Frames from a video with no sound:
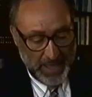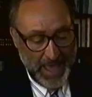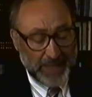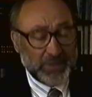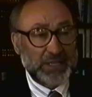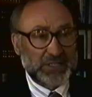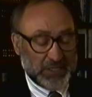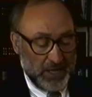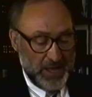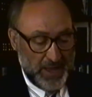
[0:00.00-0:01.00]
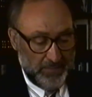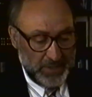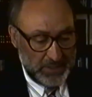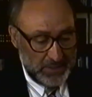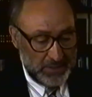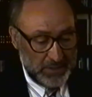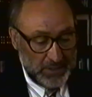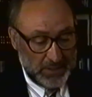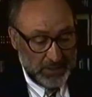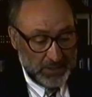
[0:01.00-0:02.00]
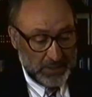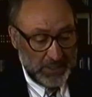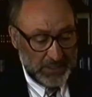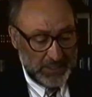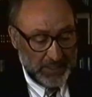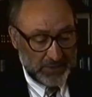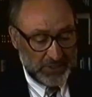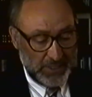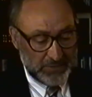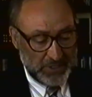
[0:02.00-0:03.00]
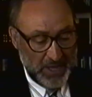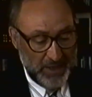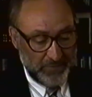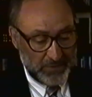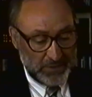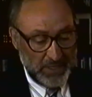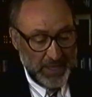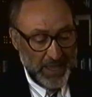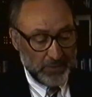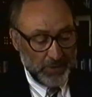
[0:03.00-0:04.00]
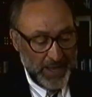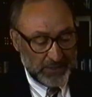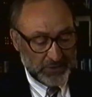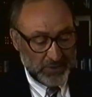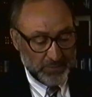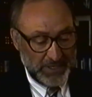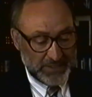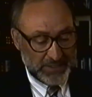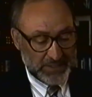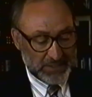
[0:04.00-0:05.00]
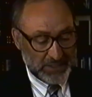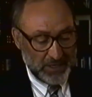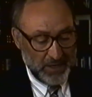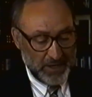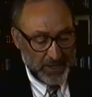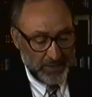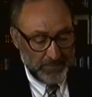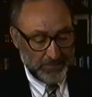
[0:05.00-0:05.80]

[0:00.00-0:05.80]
At this time, Clint Hill jumped off and ran to the president's car.